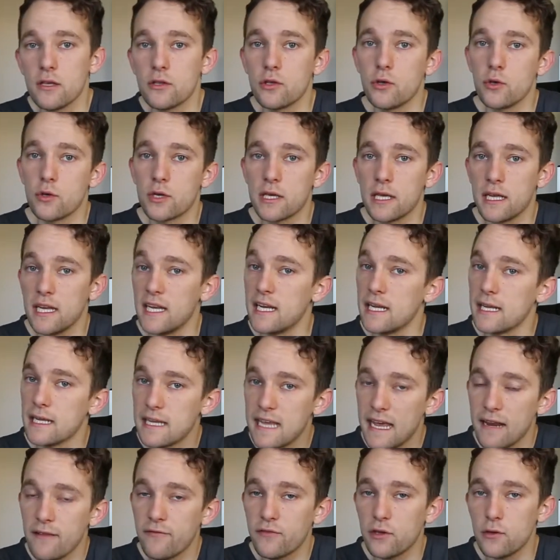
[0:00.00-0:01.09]
You can
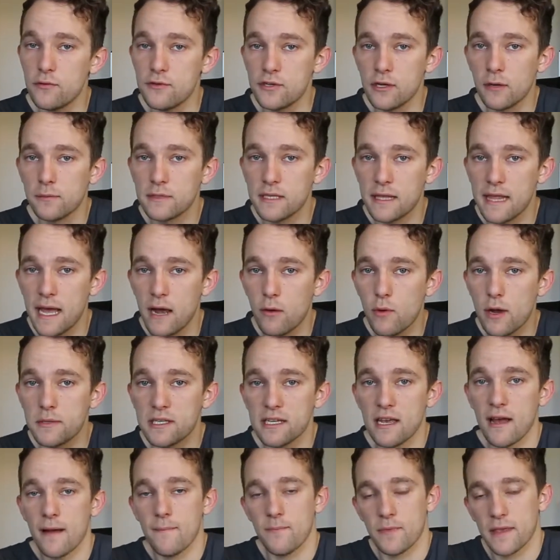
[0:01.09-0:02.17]
get a few jobs on that
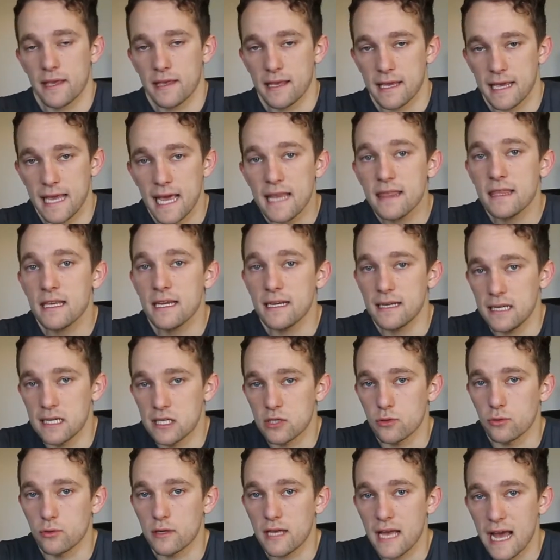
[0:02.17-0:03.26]
website and get the
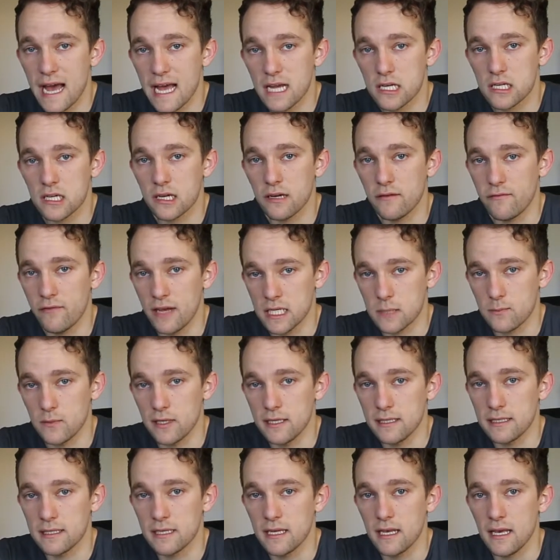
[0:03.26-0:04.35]
initial cash
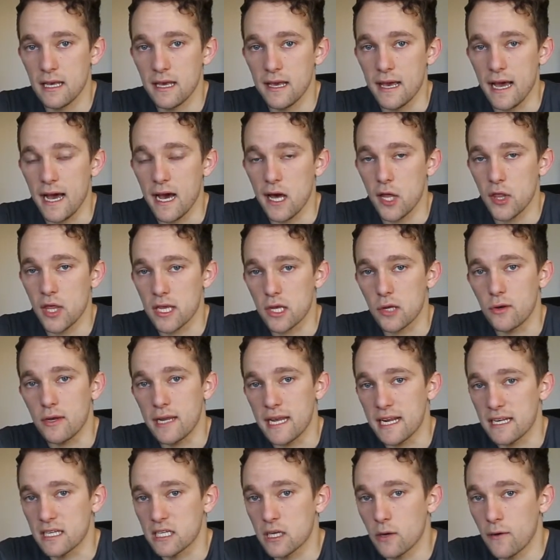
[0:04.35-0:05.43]
investment that you
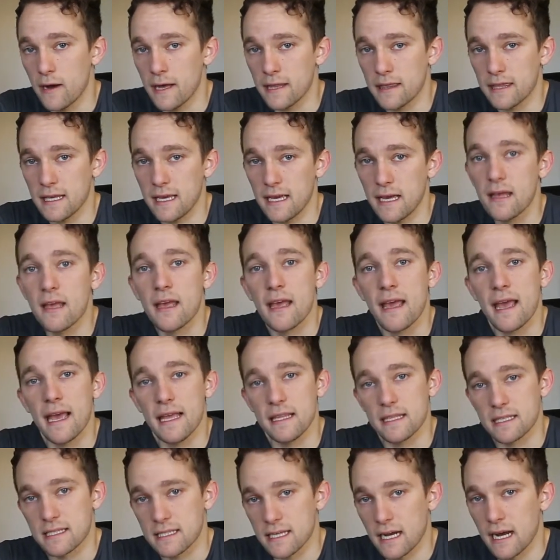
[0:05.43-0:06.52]
need to go out there
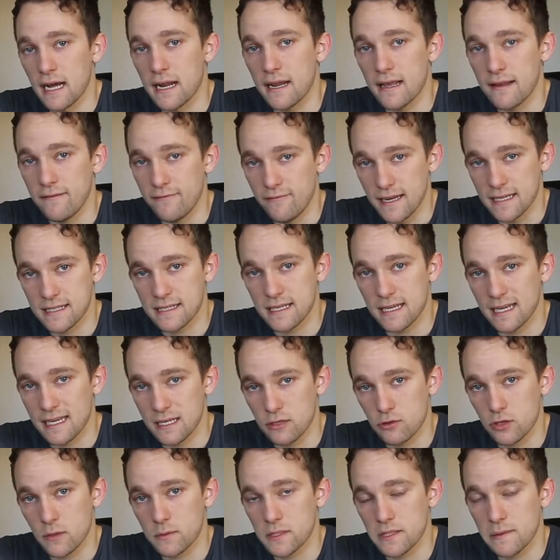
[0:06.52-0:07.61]
and start investing in
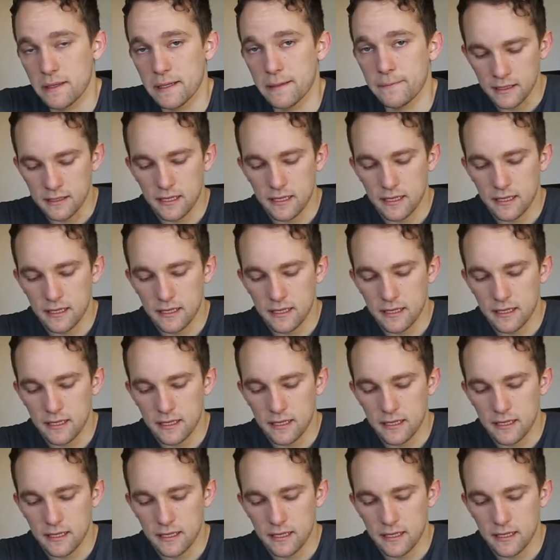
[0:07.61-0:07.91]
dropshipping.